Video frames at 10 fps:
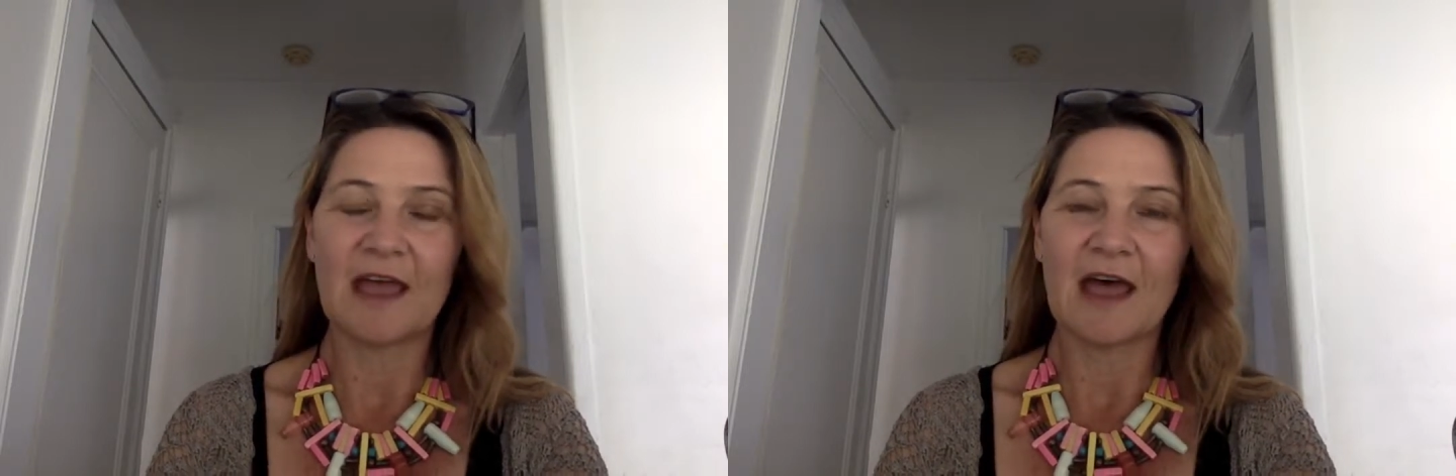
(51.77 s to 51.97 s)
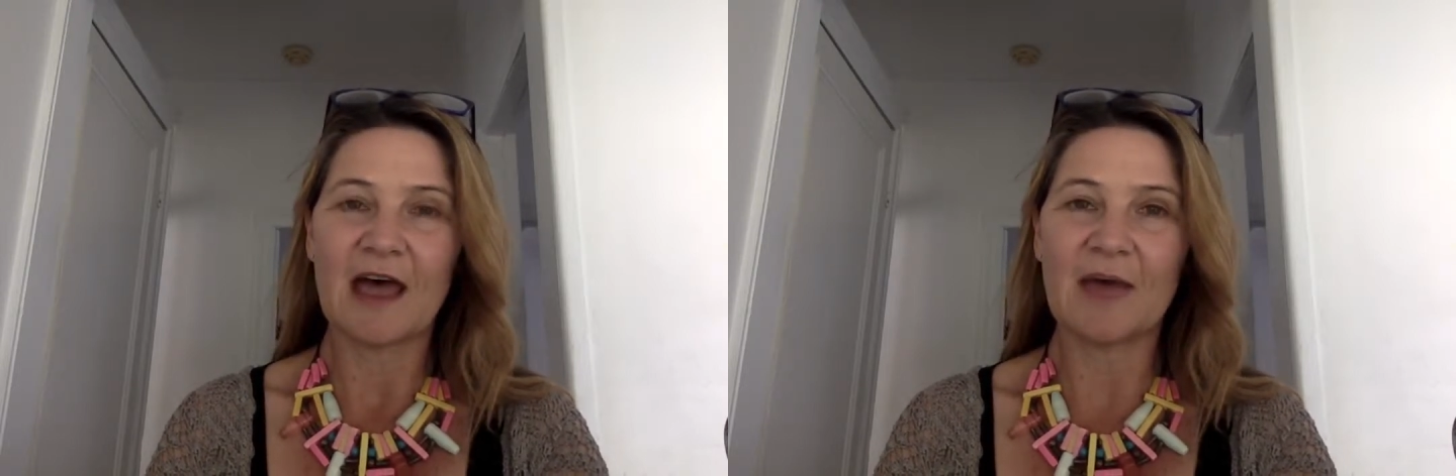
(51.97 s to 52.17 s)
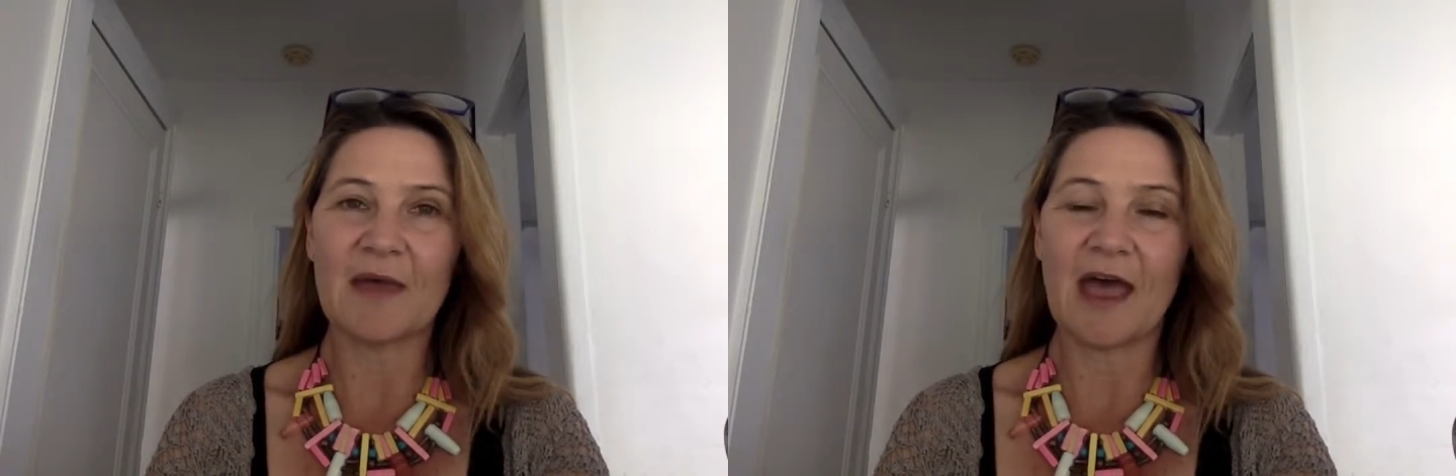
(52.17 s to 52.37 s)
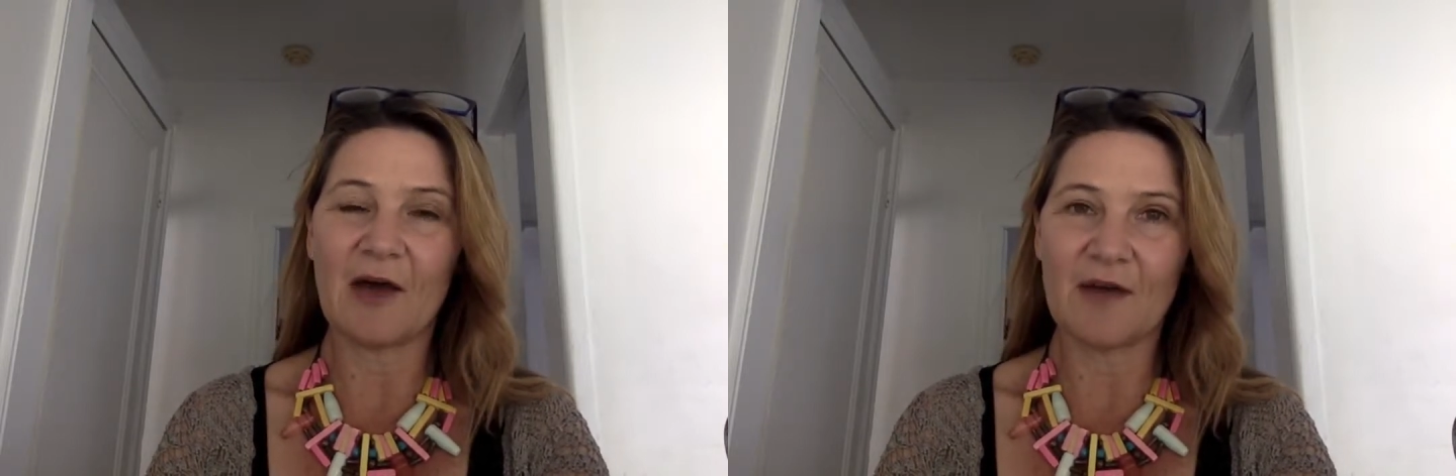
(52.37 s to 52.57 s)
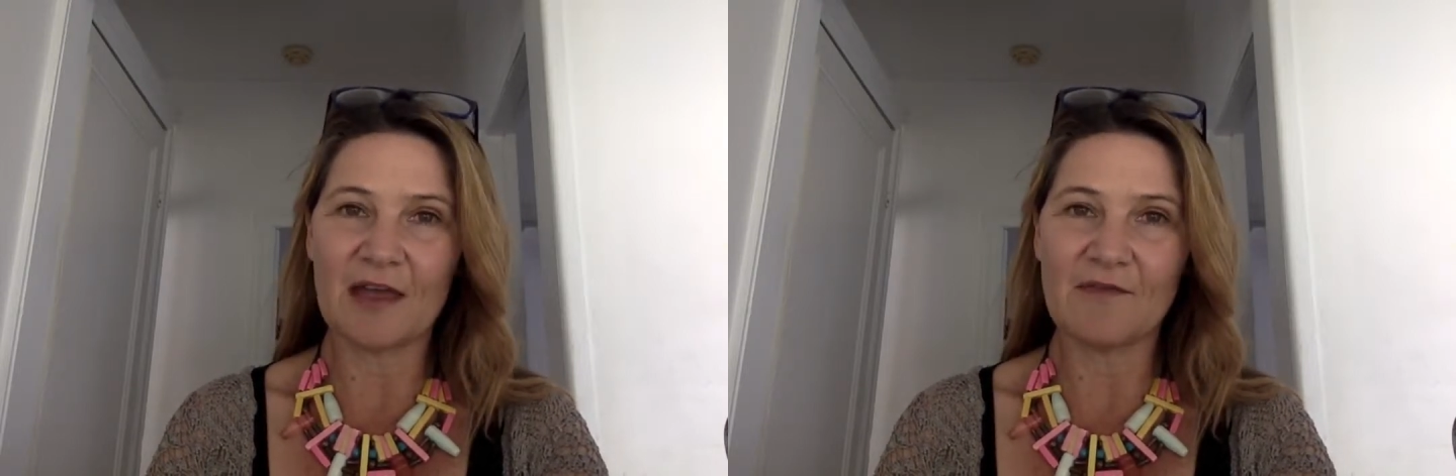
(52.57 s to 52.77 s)

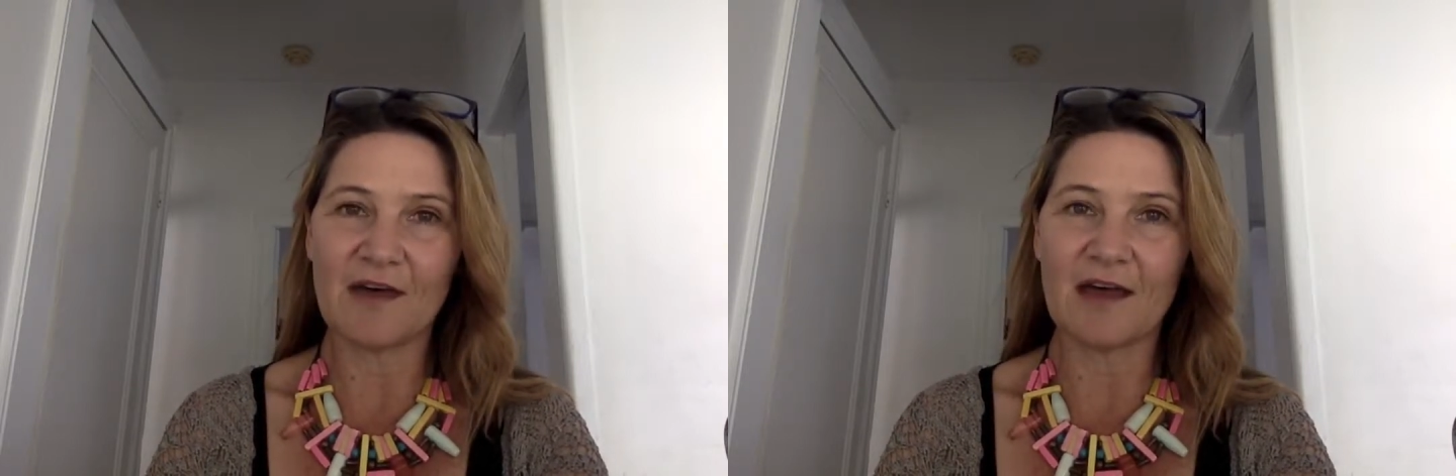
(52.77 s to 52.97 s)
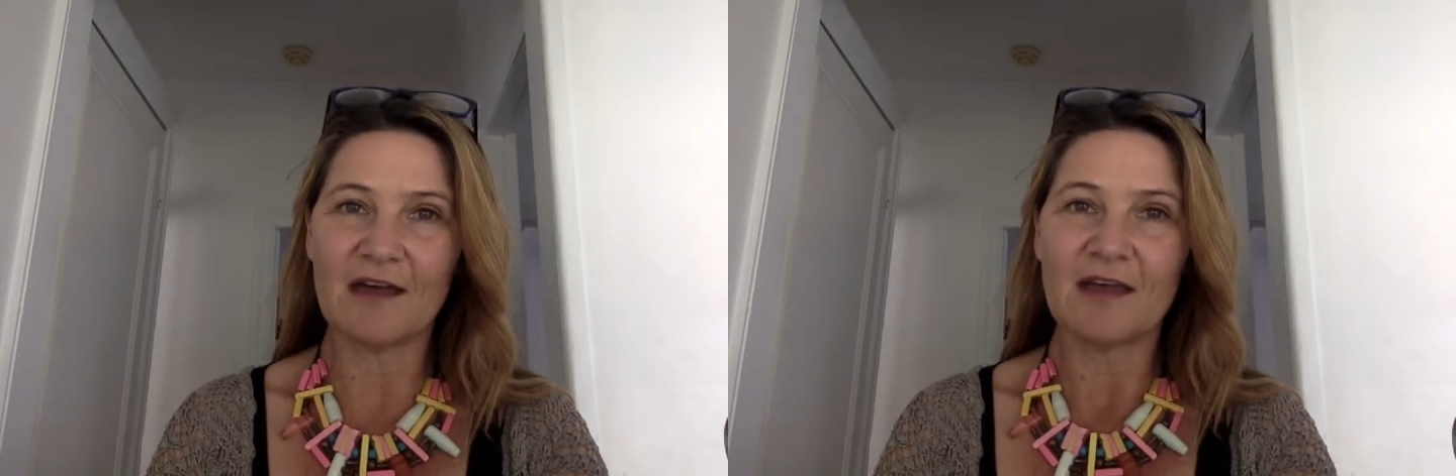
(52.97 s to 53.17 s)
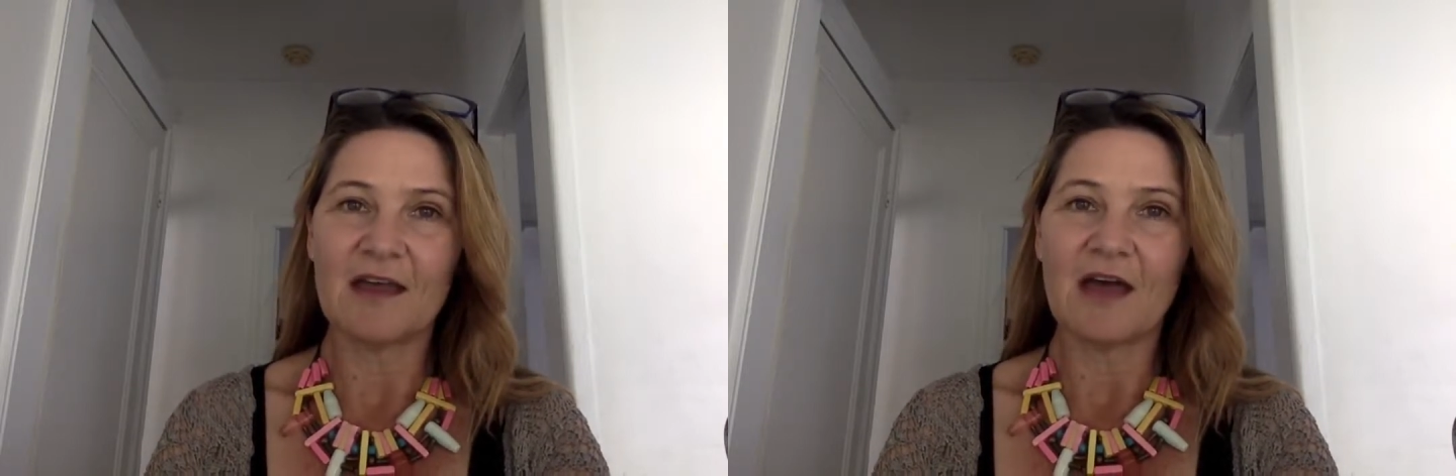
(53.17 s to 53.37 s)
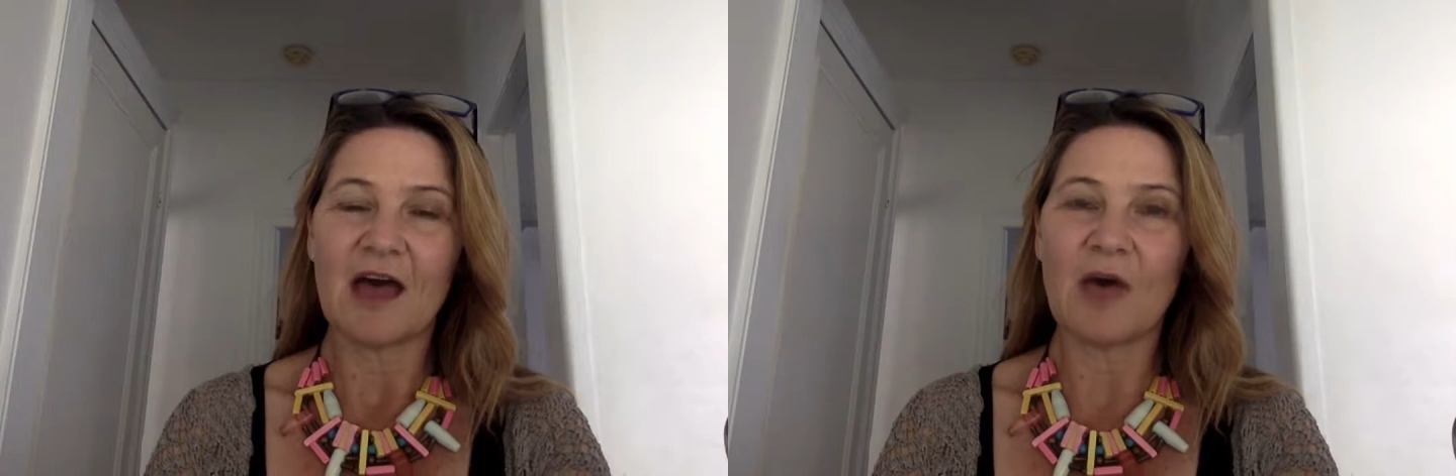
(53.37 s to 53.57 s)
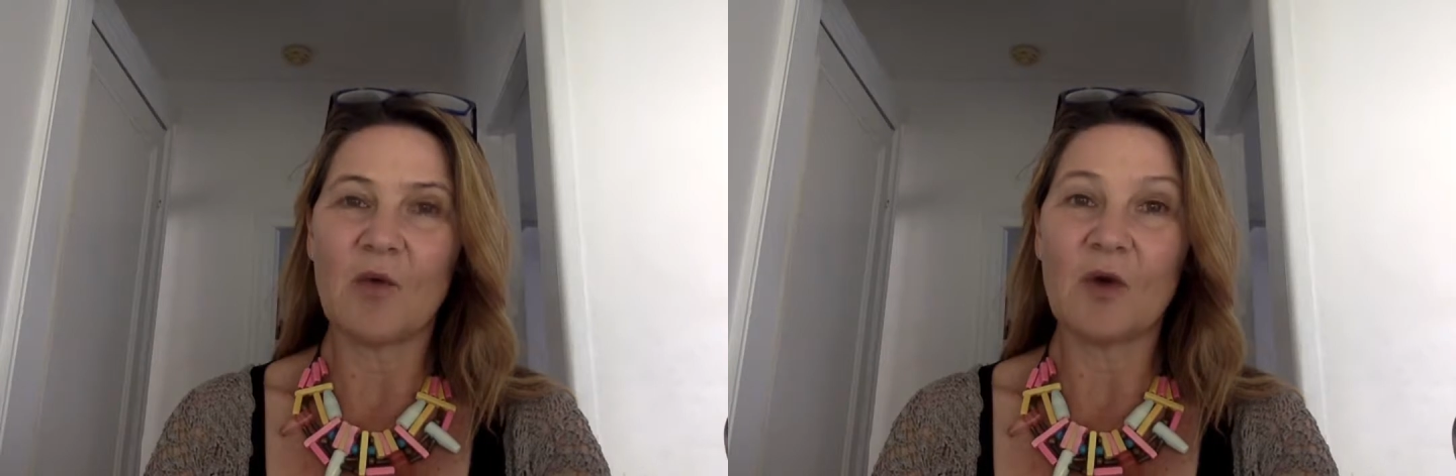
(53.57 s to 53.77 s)
However,
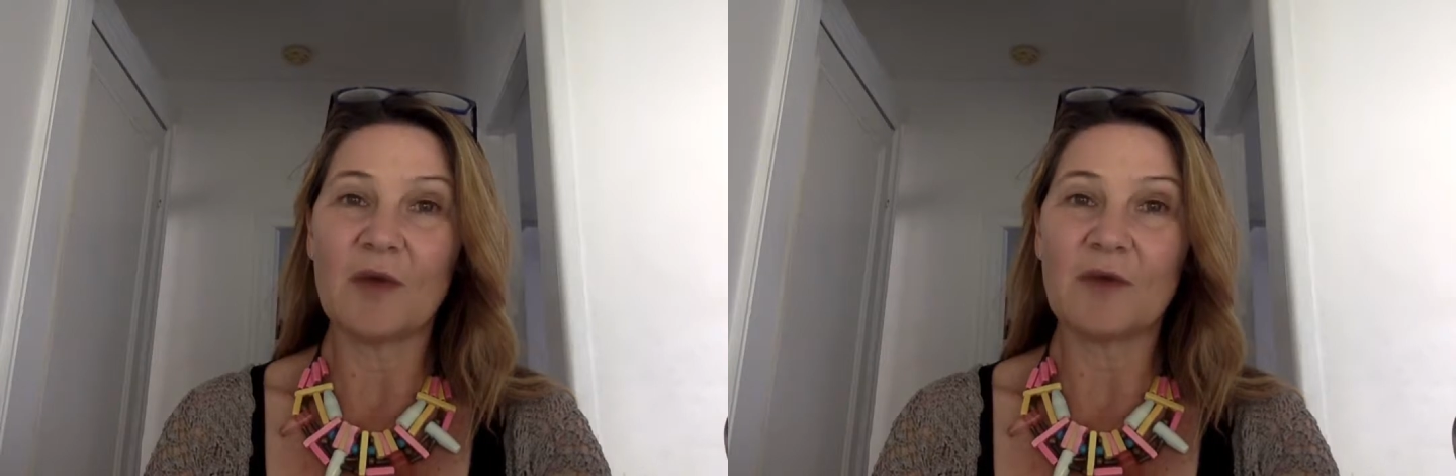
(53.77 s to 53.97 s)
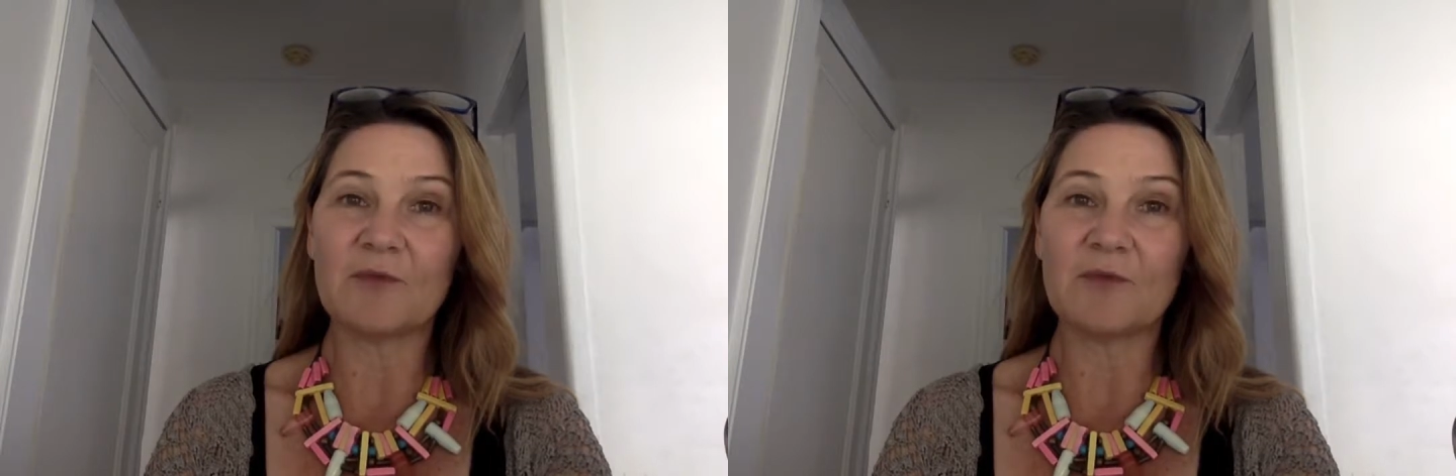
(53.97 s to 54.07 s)
what we're